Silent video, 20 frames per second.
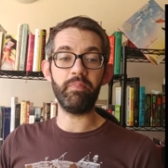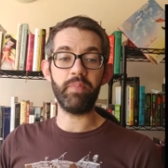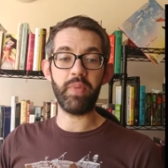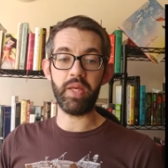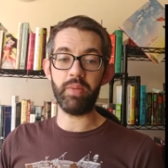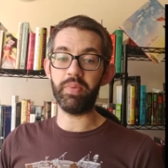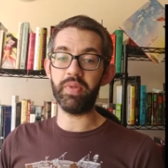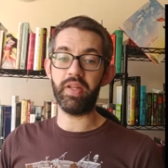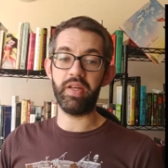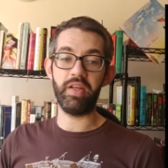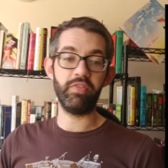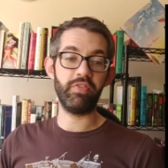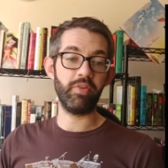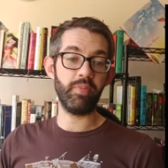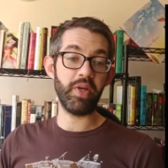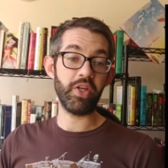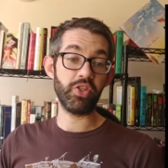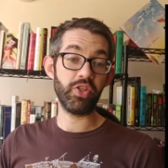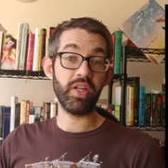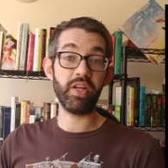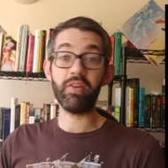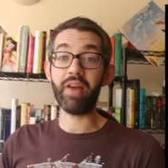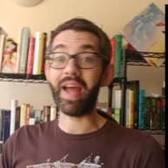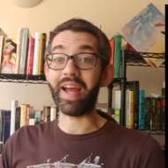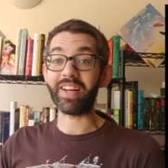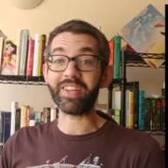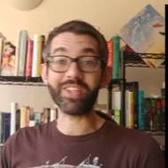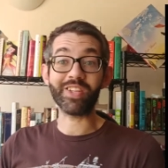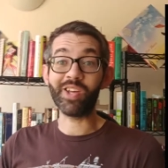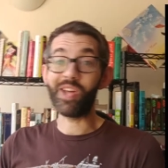people and information
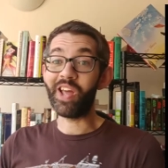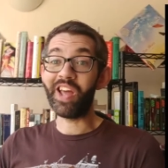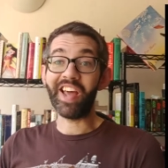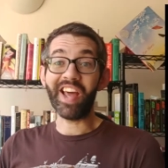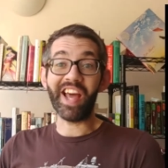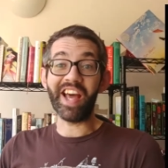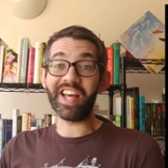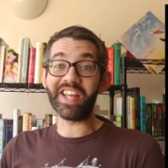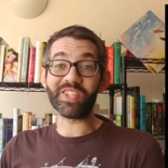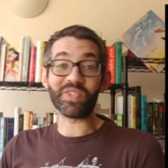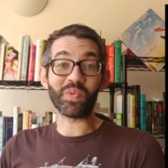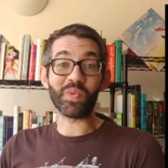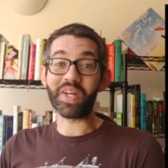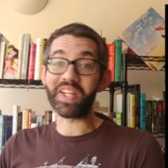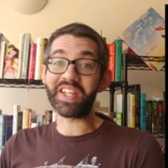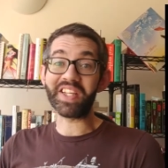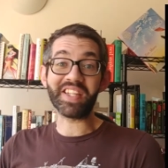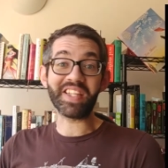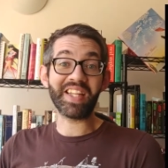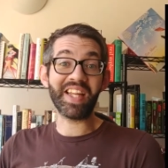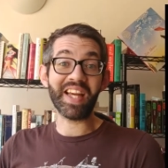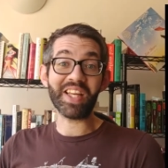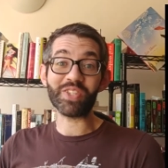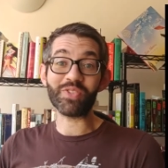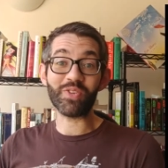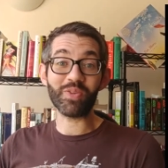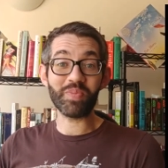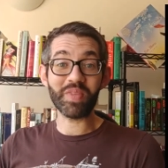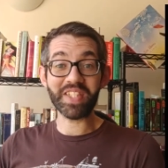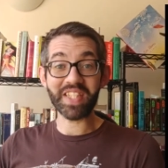interact, as one could guess
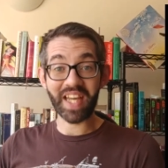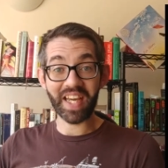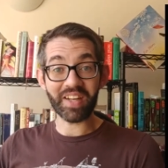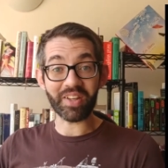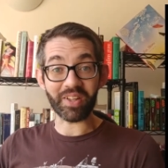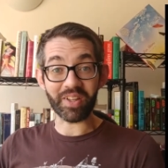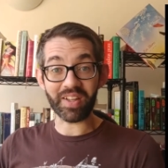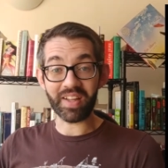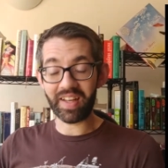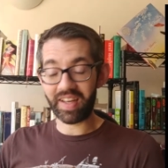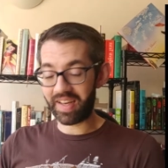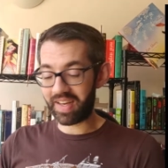from the title.